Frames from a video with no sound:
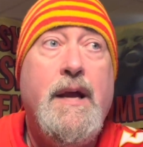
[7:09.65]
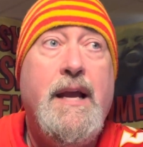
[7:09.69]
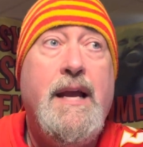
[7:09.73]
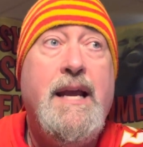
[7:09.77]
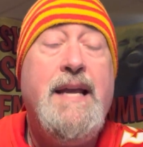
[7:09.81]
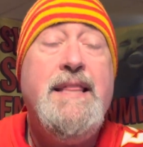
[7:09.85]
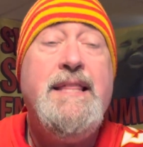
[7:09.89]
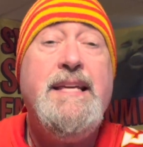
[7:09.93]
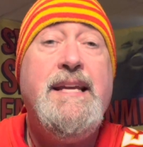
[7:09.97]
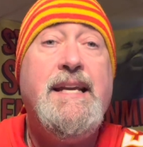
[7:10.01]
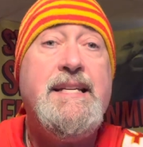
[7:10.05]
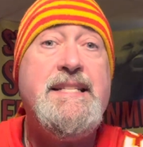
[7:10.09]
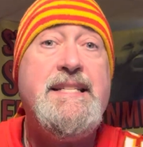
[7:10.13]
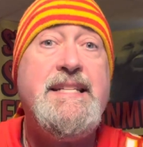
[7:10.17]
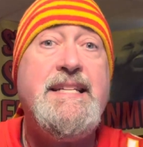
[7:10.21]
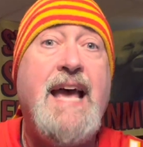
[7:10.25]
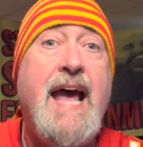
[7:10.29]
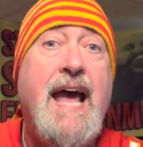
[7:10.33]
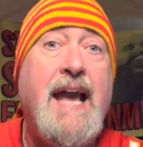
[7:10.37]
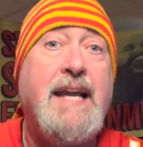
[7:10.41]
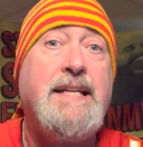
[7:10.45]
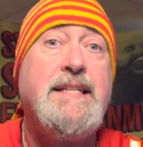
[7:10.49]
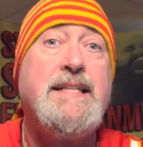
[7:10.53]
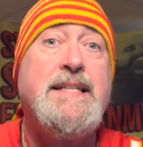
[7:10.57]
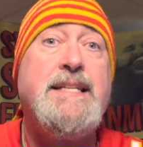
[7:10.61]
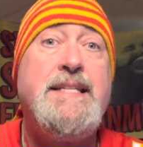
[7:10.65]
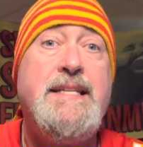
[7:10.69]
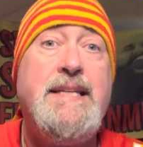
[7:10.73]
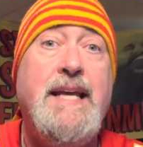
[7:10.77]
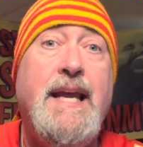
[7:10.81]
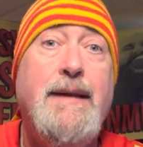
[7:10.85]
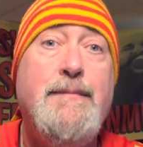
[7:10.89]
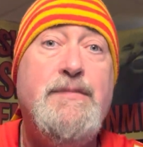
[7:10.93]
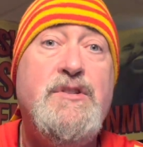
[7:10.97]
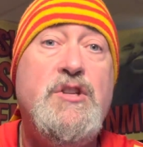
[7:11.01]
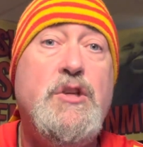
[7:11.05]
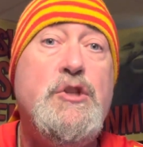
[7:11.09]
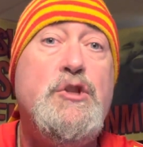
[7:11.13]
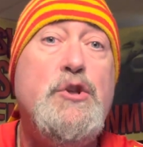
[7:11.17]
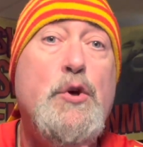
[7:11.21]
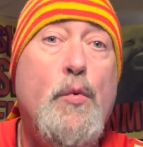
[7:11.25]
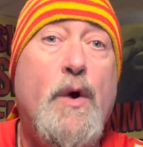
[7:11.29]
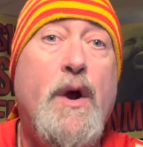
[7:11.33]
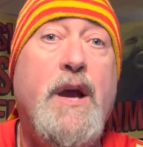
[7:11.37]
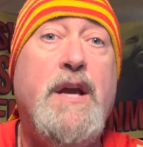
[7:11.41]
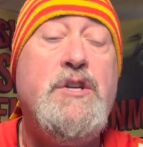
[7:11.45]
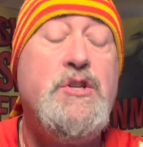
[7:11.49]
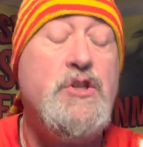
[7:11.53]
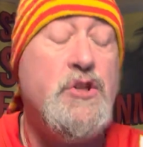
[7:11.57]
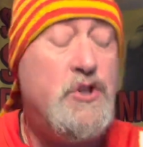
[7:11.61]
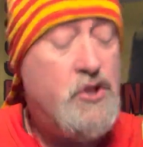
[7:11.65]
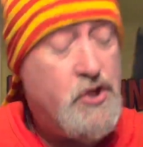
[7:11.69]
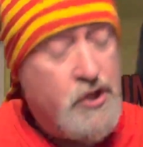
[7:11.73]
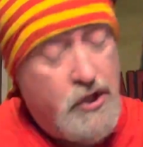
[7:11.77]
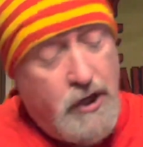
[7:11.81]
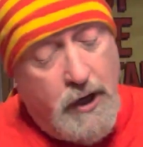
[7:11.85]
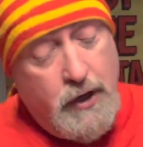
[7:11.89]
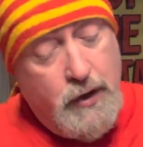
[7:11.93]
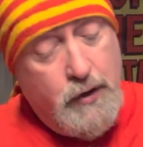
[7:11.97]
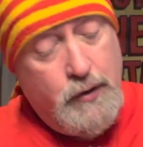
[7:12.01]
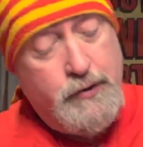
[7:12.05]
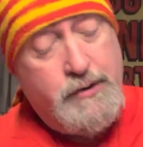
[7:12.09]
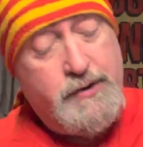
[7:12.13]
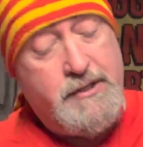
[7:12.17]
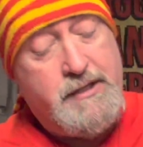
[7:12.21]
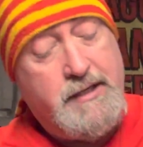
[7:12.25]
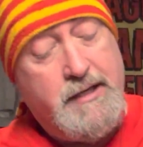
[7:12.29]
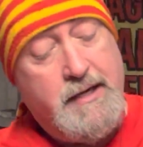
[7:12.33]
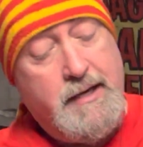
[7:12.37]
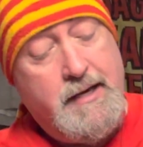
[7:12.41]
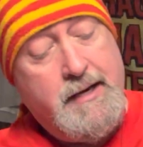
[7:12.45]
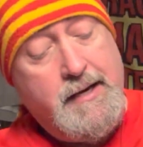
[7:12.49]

in the exact same situation shows